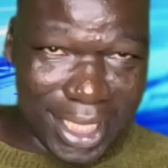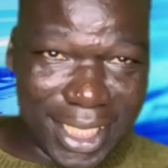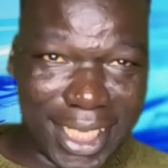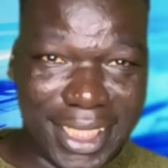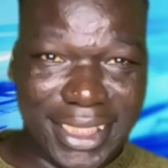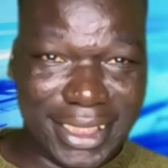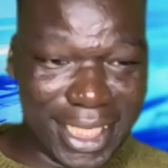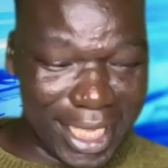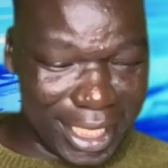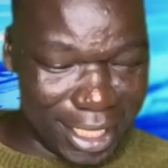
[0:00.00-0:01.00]
Can this
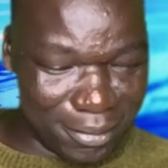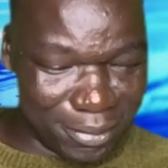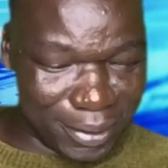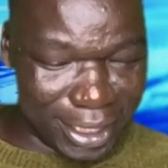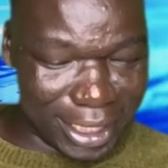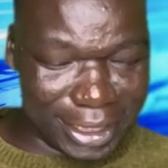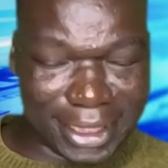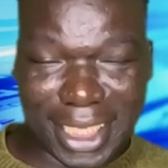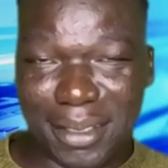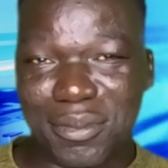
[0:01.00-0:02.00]
guy come in and
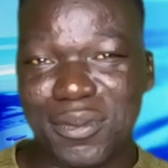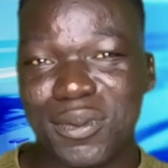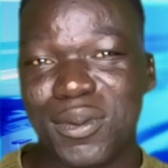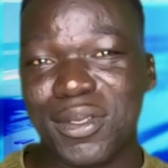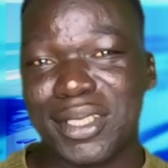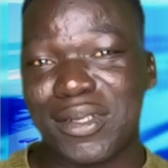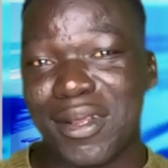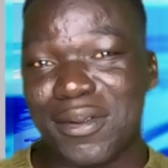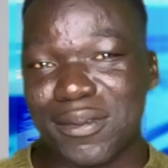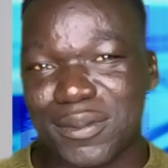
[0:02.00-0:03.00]
stand before a
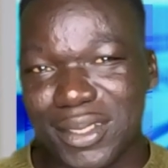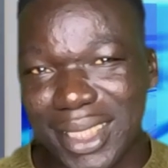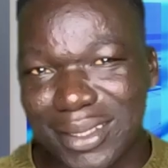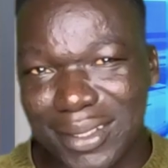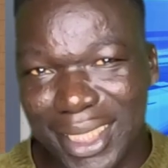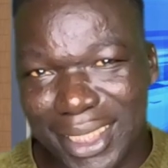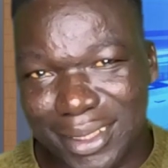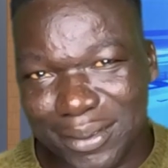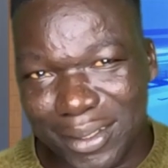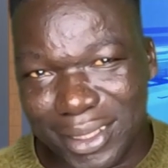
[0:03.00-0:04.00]
crowd of Northern Uganda
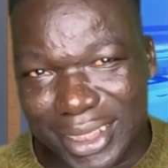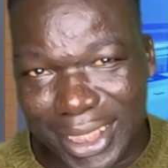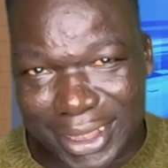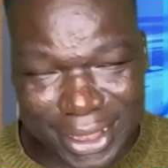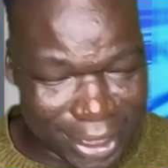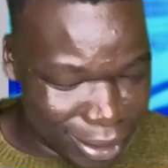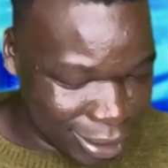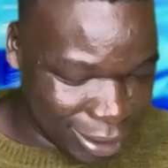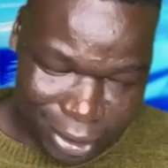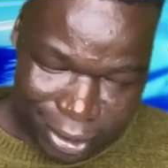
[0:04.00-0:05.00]
to contest?
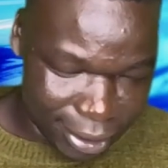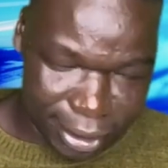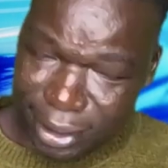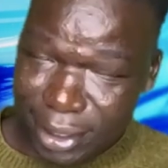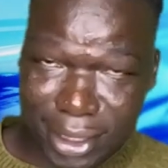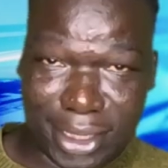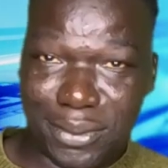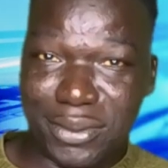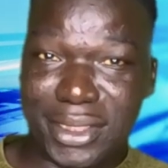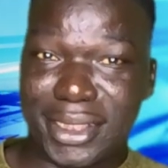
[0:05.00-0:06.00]
I think he
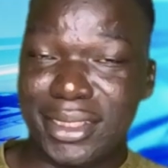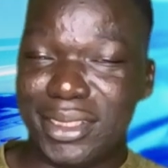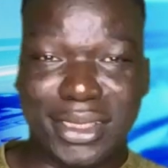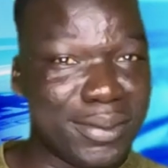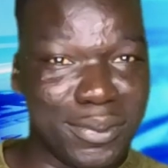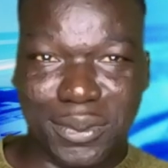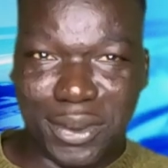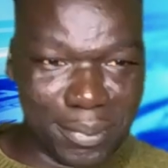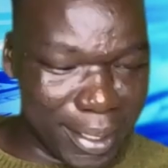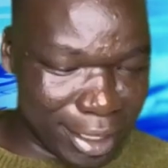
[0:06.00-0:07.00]
would
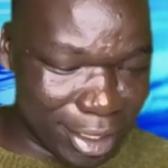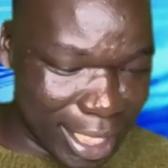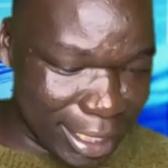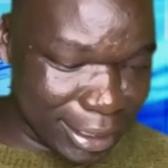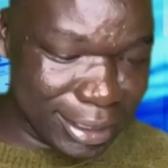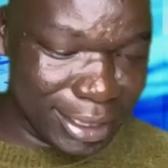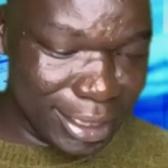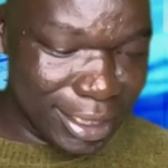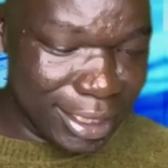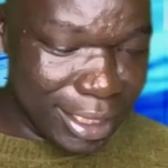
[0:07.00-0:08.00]
go back running.
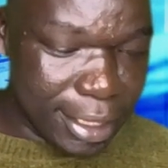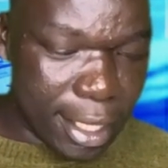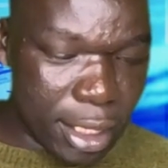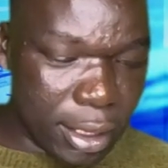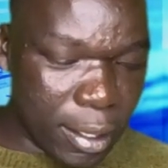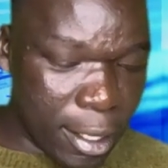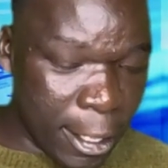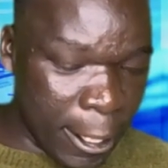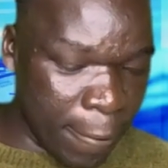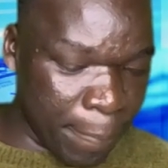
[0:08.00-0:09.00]
And
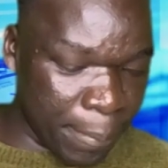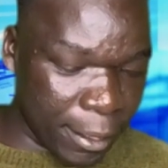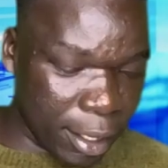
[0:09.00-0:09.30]
then,